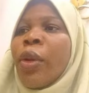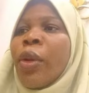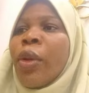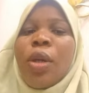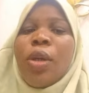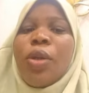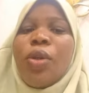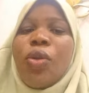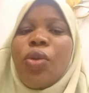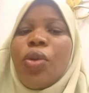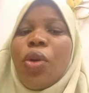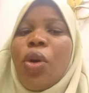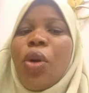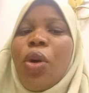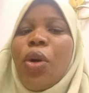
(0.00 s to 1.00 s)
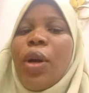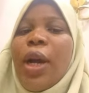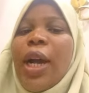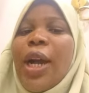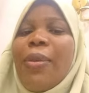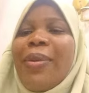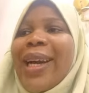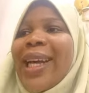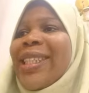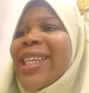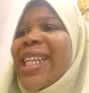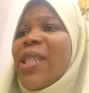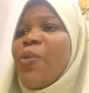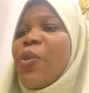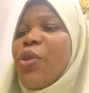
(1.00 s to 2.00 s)
So
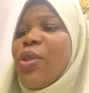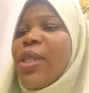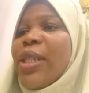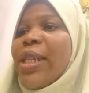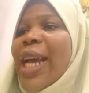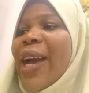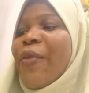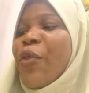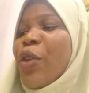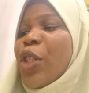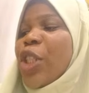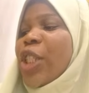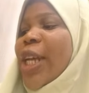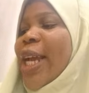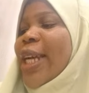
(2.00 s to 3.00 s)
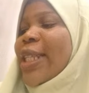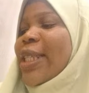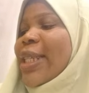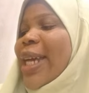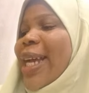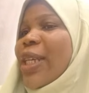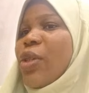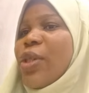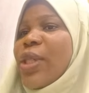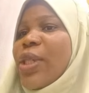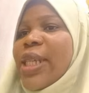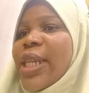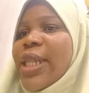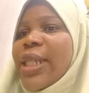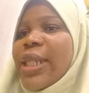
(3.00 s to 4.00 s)
Kajat Beauty, have you checked? Can you
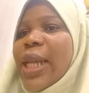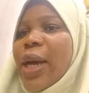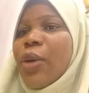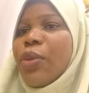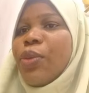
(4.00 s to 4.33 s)
see it now?